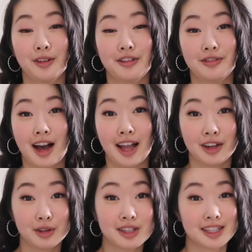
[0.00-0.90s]
the
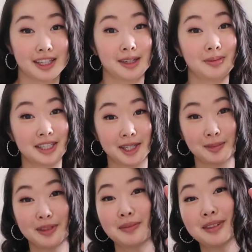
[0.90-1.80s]
final
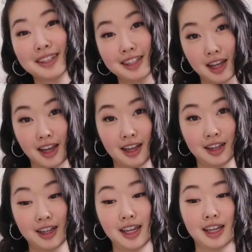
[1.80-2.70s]
tip number 10,